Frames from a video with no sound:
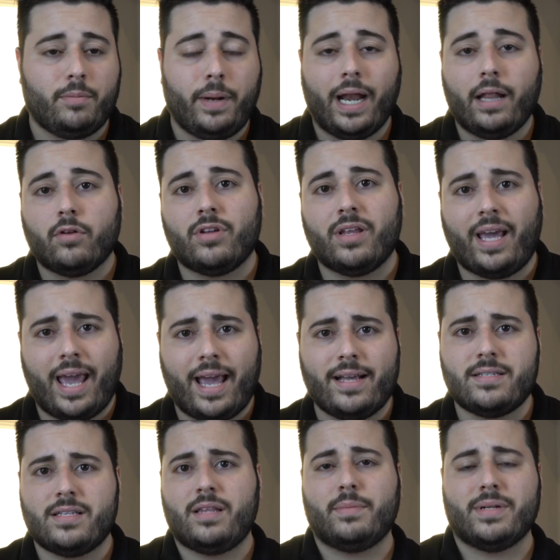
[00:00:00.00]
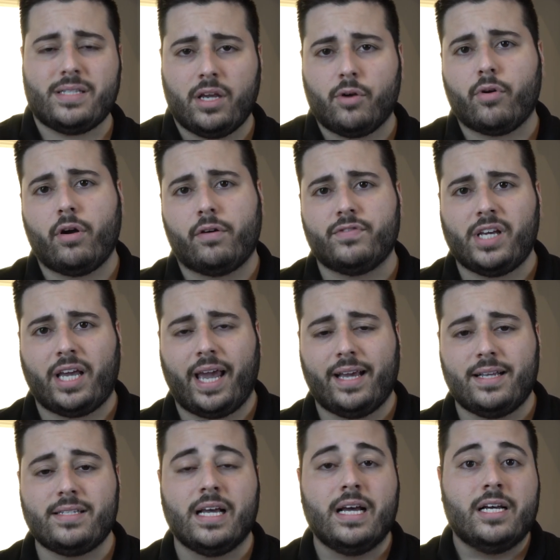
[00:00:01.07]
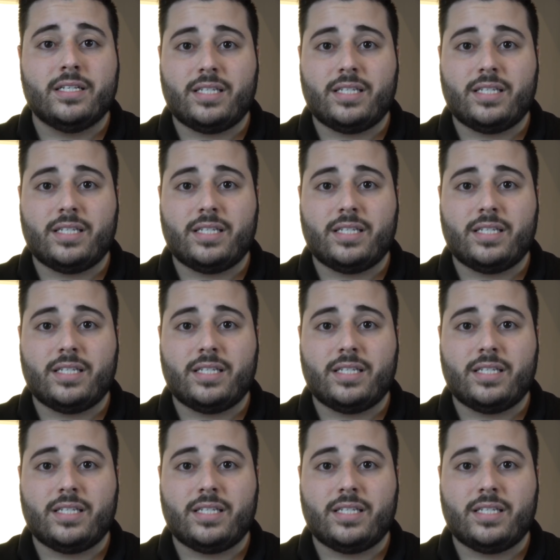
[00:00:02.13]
Depending on the case and the material of the case,